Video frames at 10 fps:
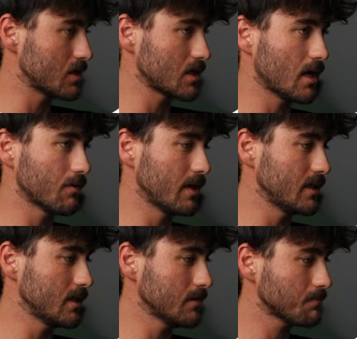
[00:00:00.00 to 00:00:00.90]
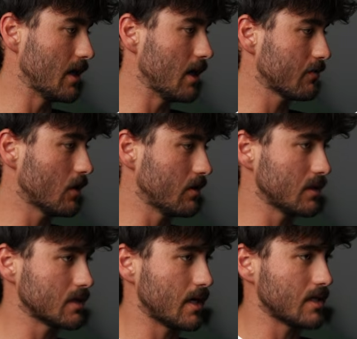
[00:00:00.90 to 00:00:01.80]
star rating. Now I've got the
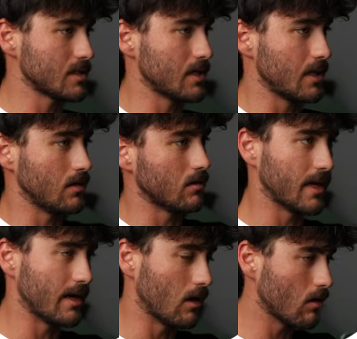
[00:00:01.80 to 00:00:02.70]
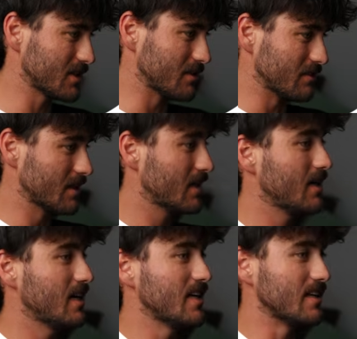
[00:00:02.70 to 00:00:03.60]
entire scene played out. So
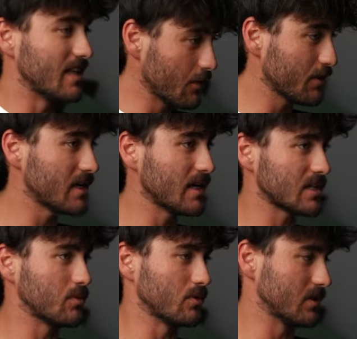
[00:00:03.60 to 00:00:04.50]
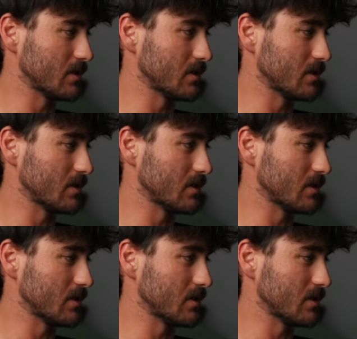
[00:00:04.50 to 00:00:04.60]
now we can export